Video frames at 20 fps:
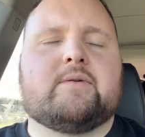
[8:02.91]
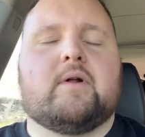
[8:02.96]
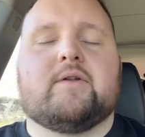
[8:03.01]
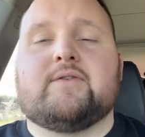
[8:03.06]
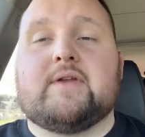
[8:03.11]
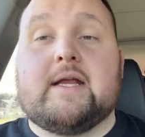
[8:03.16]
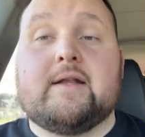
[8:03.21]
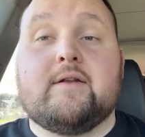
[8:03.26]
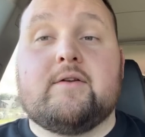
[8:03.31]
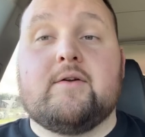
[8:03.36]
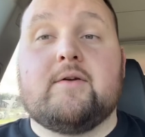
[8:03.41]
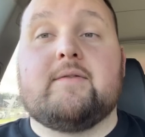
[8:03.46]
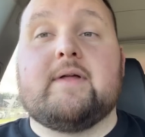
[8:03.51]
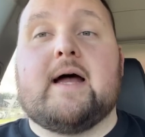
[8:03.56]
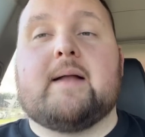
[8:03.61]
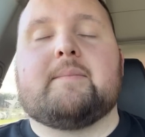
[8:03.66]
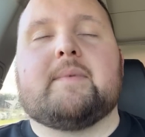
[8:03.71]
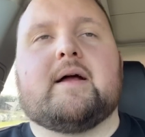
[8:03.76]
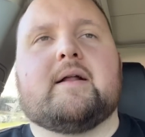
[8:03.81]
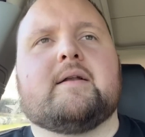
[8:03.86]
Not saying to do
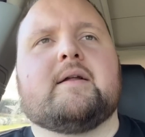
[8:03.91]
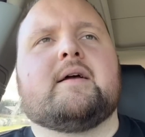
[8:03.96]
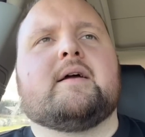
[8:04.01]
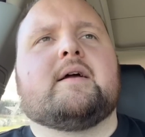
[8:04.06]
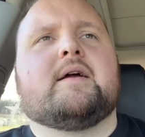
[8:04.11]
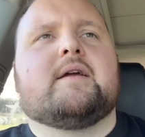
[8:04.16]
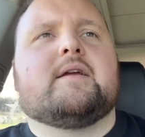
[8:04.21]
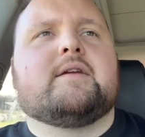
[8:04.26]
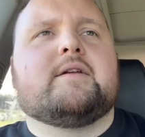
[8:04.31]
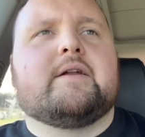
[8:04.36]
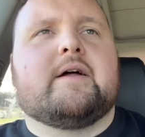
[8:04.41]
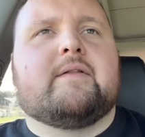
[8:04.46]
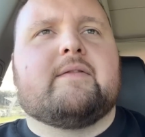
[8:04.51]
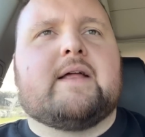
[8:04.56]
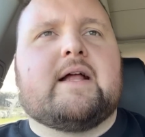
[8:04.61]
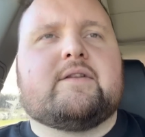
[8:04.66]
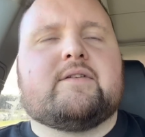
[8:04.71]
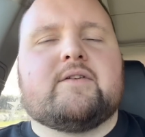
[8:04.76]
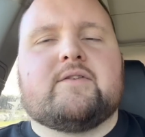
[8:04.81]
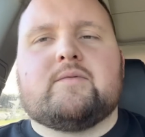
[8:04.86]
that, but you know
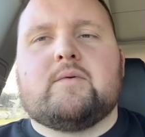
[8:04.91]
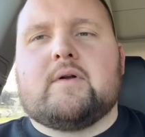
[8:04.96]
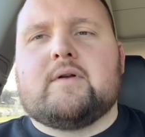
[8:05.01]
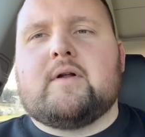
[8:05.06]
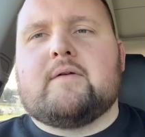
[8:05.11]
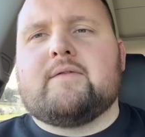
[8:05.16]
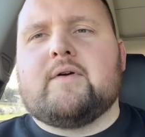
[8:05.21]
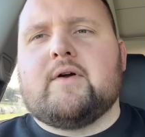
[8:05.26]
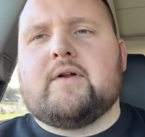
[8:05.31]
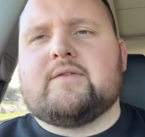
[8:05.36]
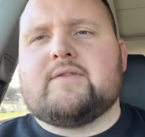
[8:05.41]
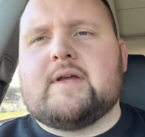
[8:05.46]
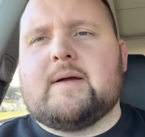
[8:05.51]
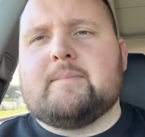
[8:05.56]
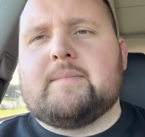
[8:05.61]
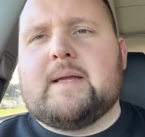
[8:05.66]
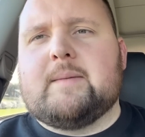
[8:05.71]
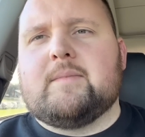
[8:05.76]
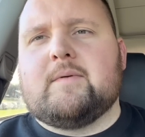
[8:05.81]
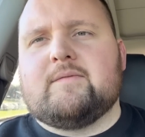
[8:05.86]
that's just what I've heard some
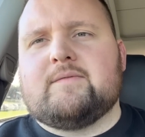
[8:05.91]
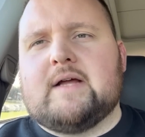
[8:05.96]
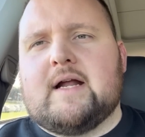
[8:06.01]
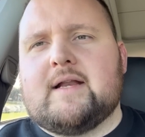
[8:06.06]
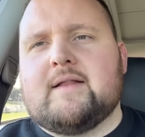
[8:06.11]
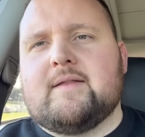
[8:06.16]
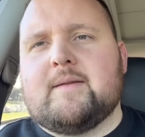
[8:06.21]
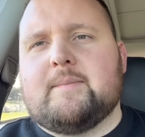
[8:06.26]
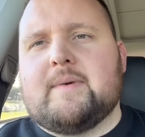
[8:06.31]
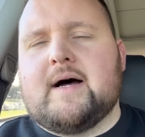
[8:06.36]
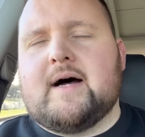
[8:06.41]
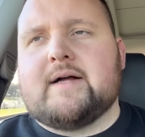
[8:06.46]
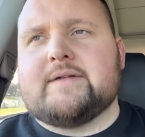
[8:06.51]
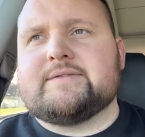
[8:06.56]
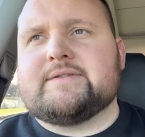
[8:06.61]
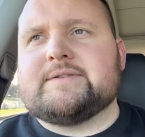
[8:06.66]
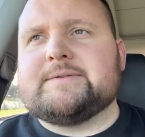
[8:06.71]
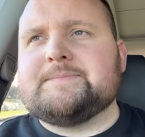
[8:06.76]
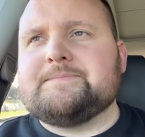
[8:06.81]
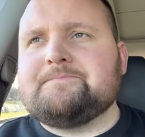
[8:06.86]
people have done in the
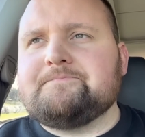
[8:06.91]
past.